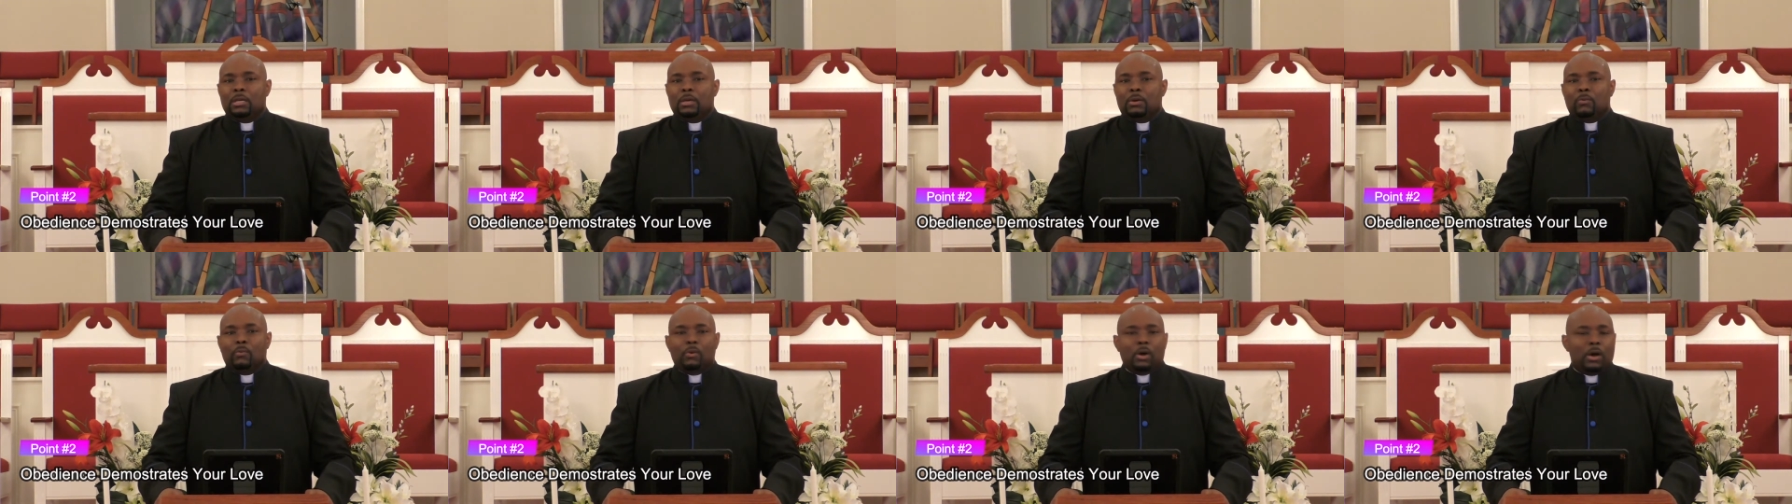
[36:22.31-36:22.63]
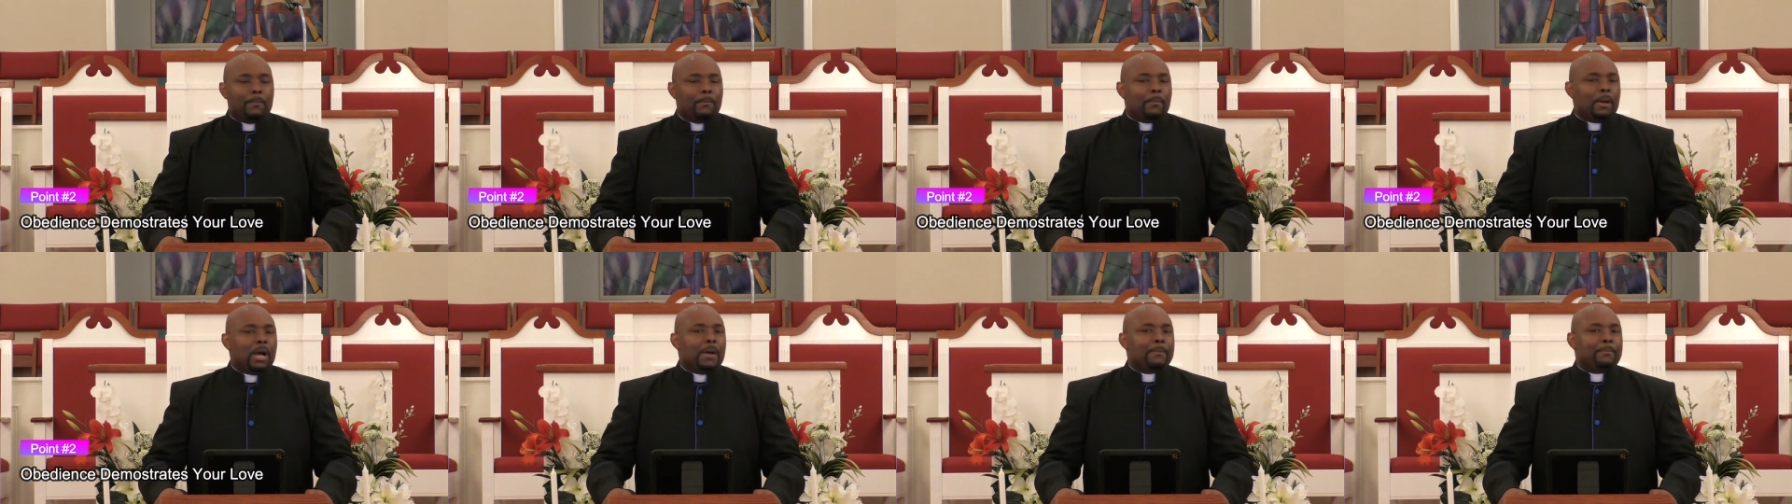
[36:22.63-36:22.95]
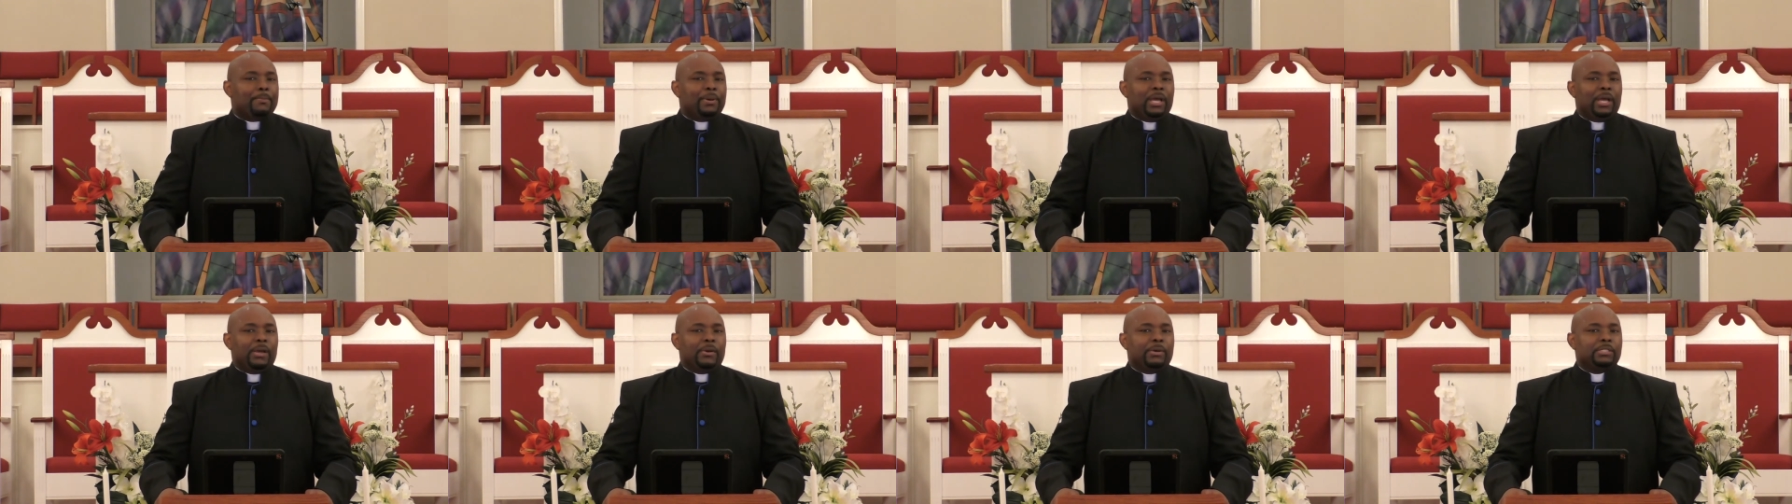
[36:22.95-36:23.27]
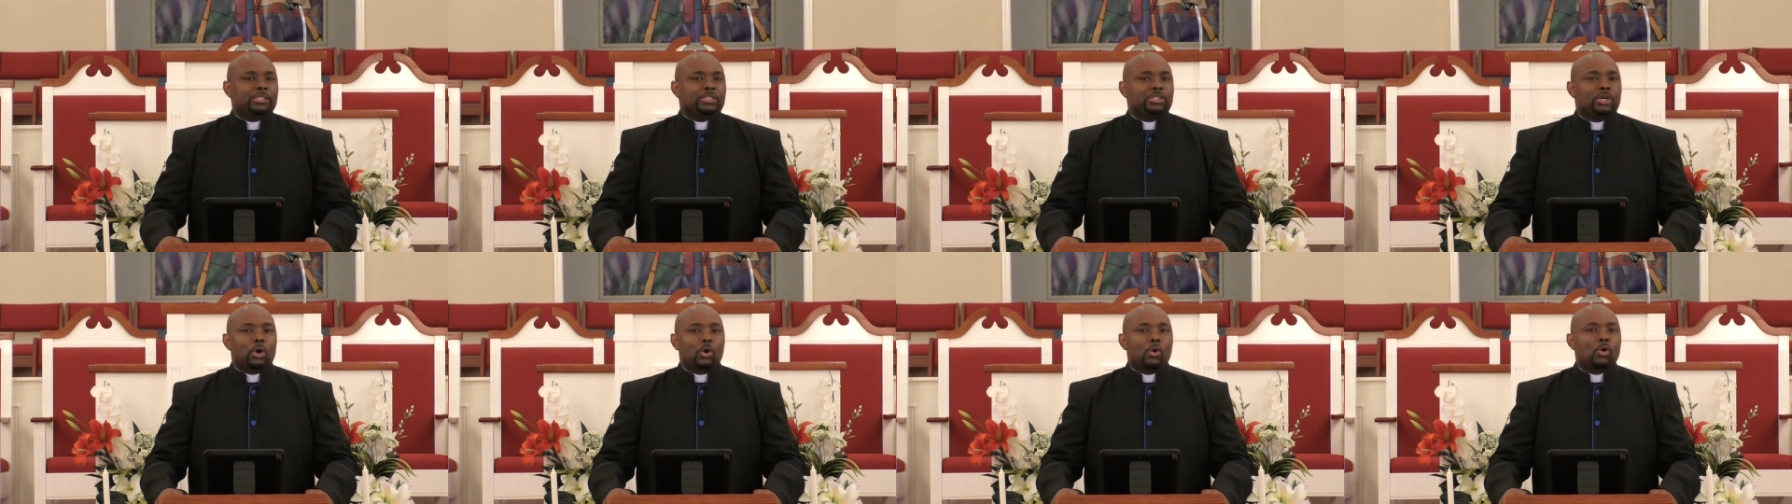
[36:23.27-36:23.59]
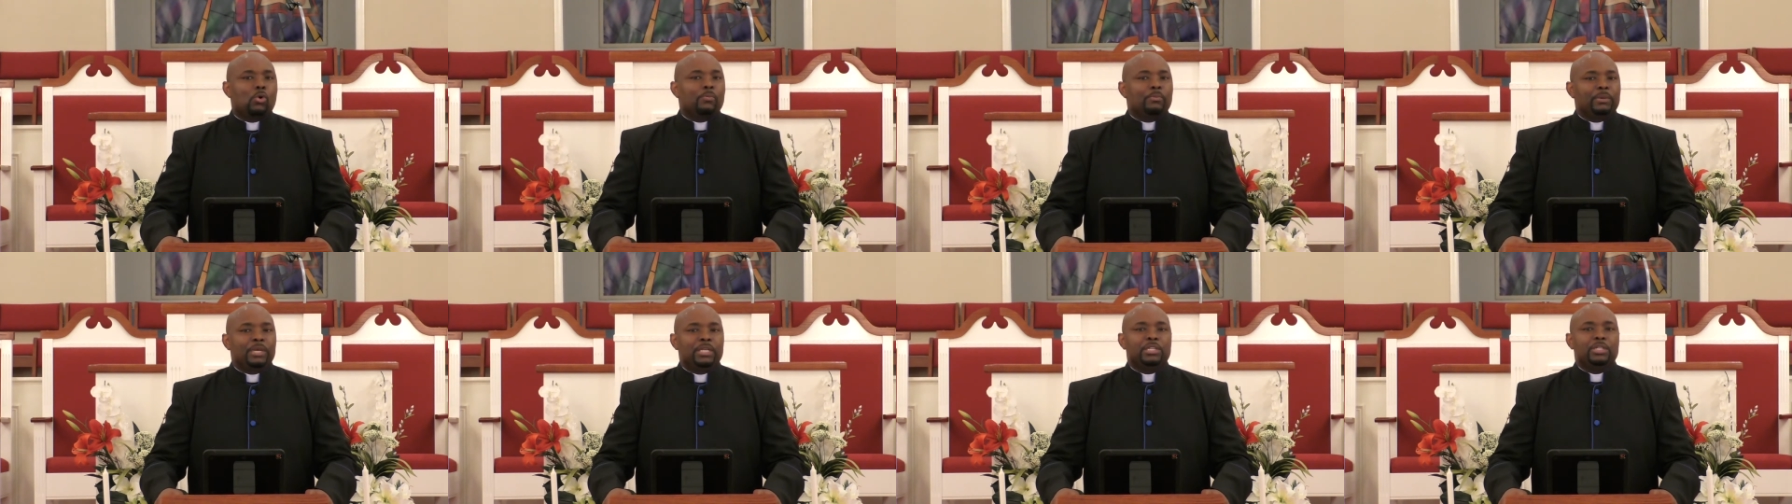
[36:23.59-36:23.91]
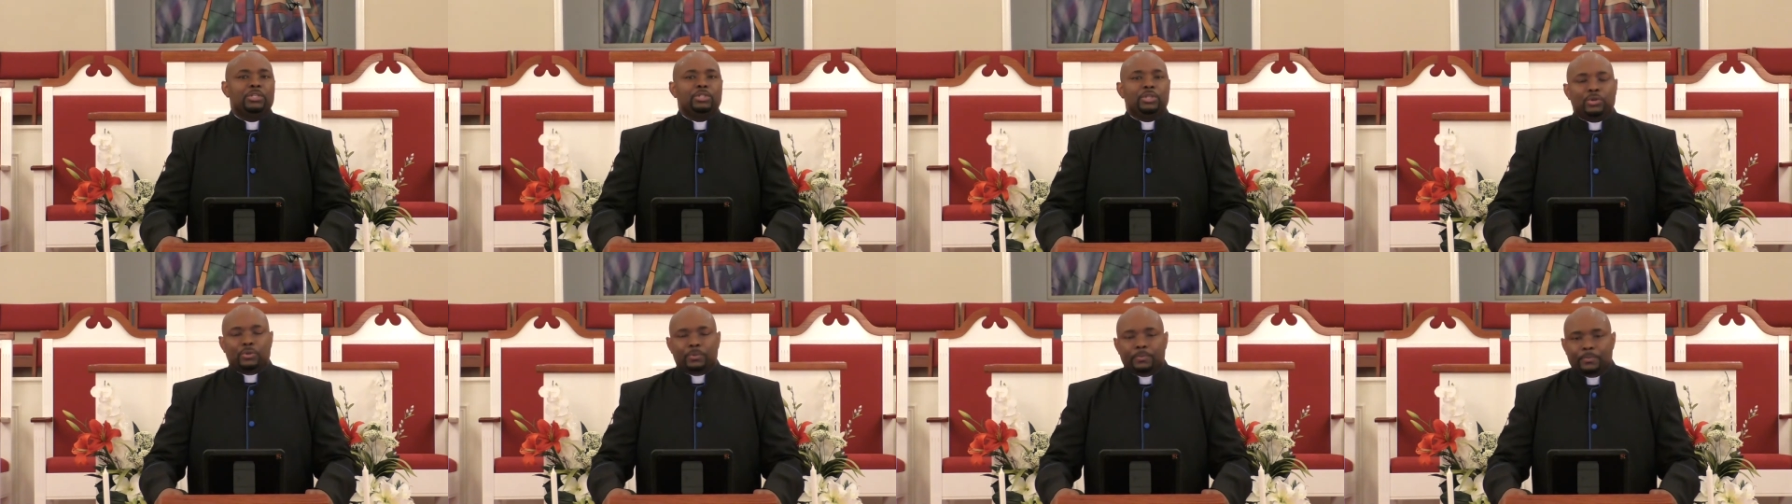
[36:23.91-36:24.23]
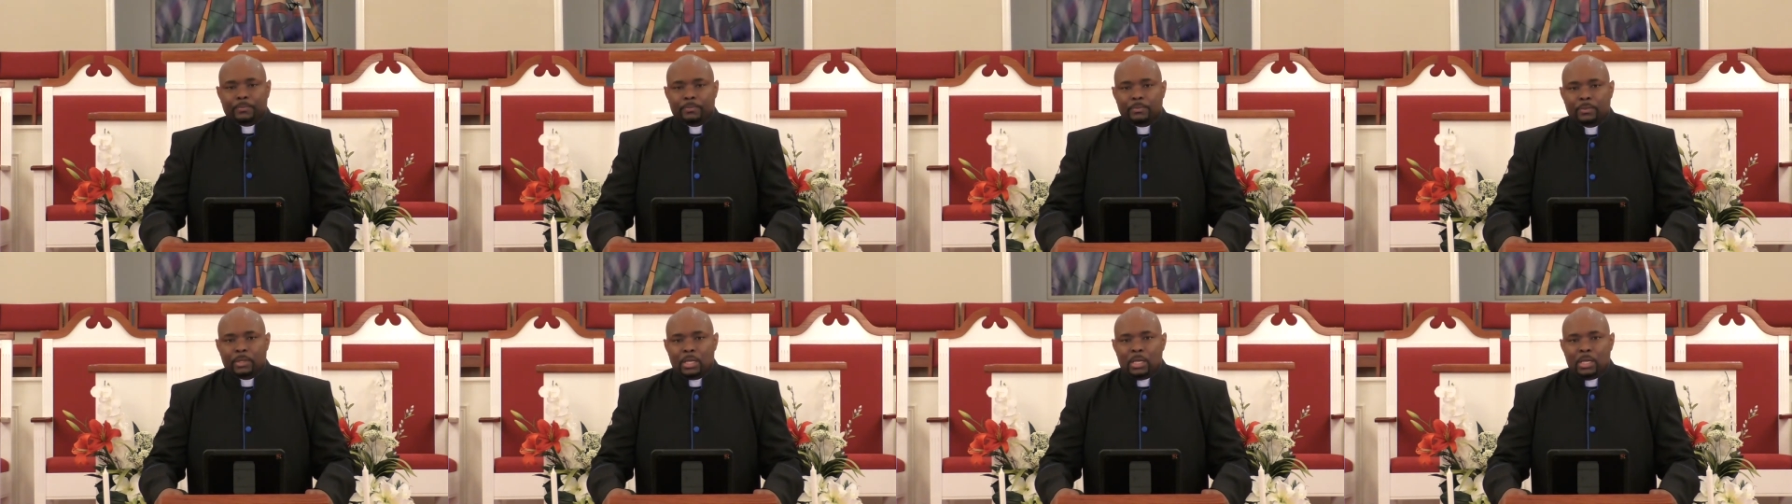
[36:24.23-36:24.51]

what my parents told me to do